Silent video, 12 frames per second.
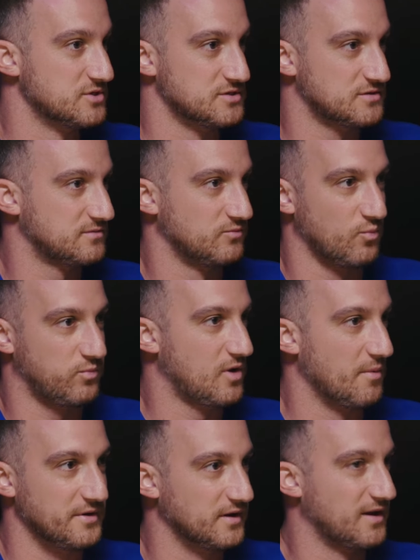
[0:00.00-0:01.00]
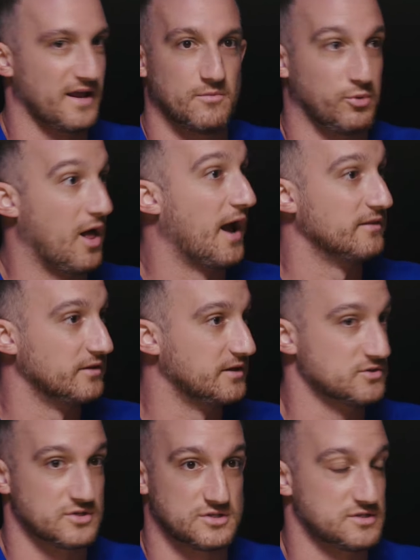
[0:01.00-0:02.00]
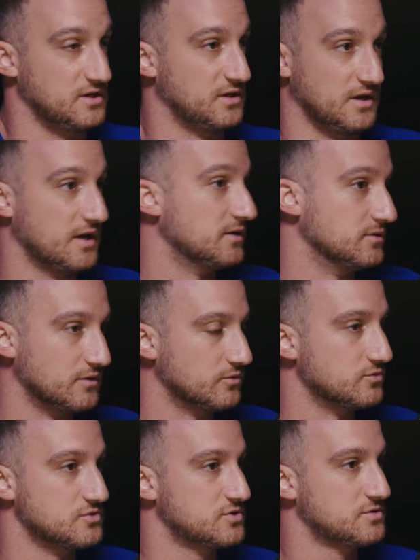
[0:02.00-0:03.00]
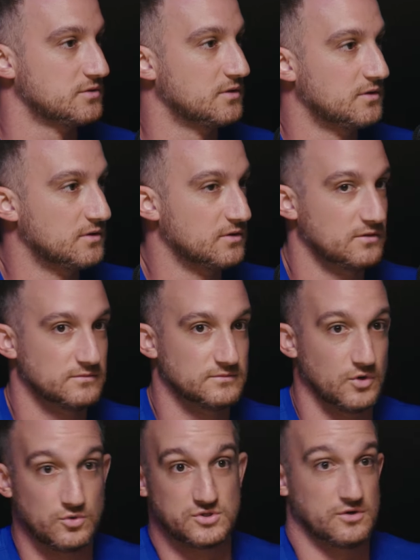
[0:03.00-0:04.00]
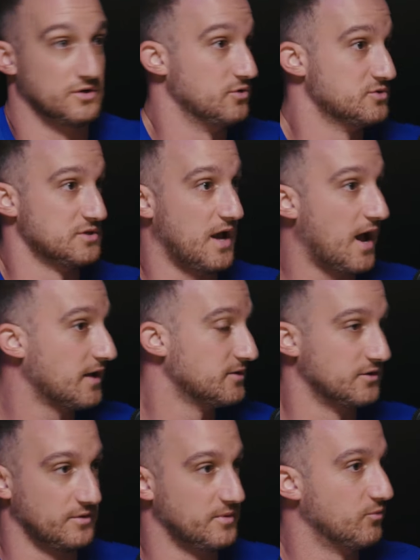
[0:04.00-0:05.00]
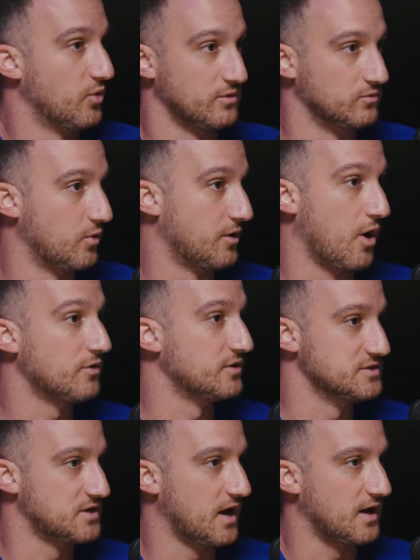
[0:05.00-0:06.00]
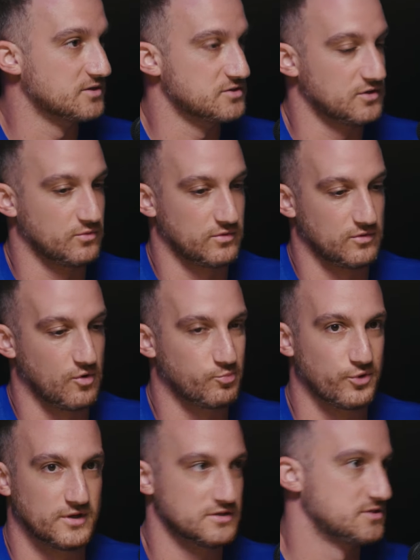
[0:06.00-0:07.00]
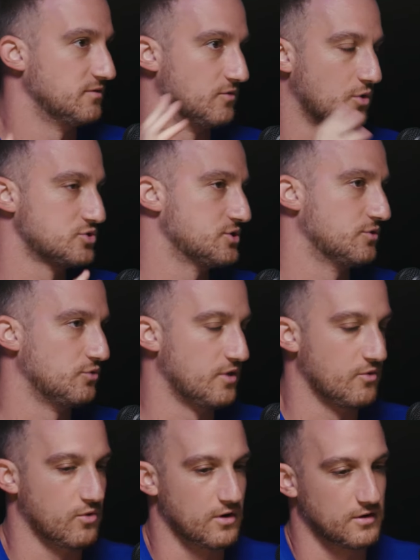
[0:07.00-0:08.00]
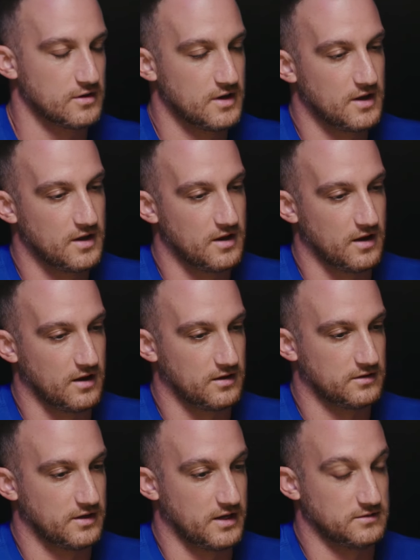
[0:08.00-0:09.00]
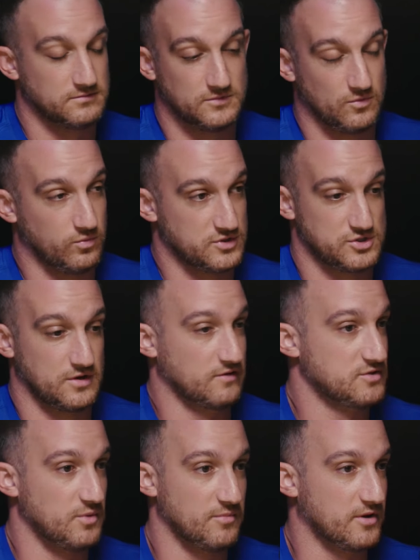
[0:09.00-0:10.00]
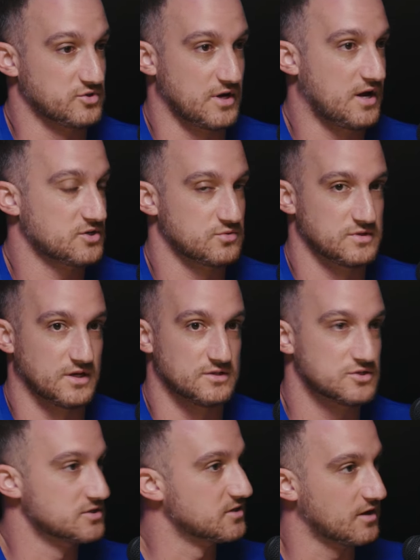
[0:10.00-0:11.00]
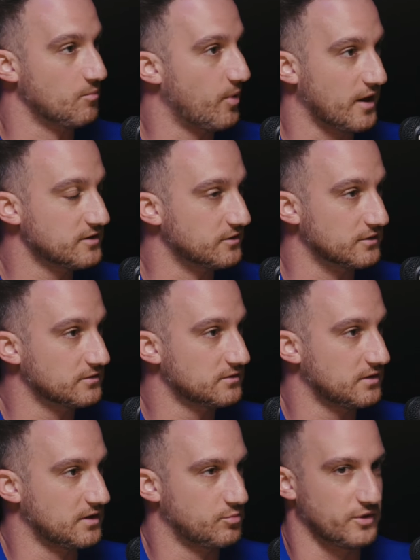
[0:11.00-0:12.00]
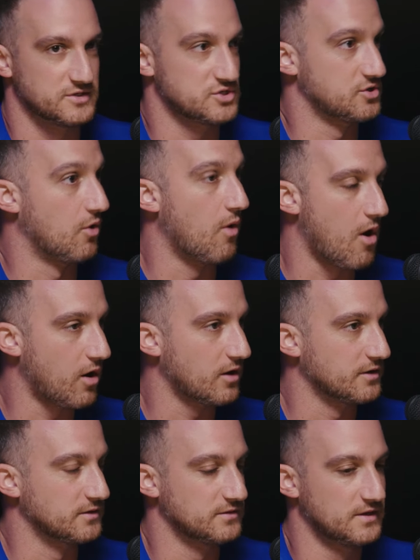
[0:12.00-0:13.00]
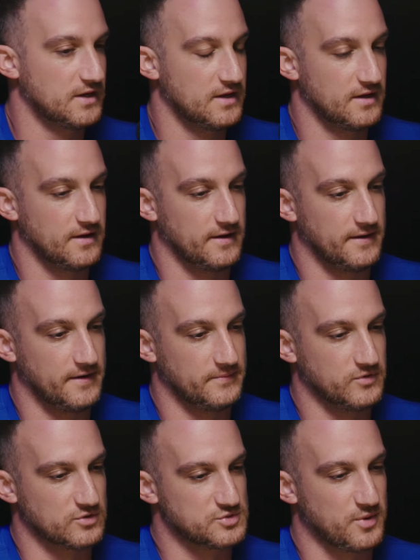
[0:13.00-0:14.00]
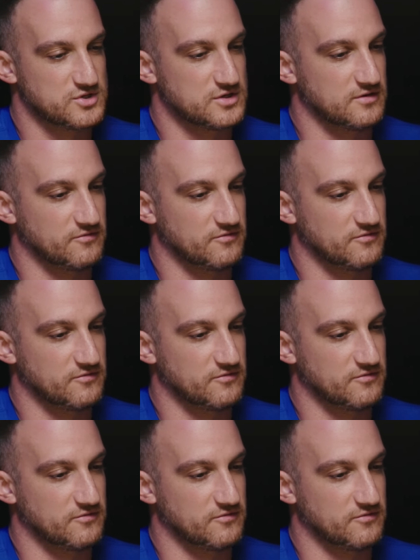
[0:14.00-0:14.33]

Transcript: just coming in kind of blindly and just seeing, hey, you know, who's who's good, who's not. You know, I mean, what what are these guys? You know, with no preconceived notion of who they were. Uh, and what stood out to me about Josh was that he's just a competitor and he plays so hard. And um, you know, especially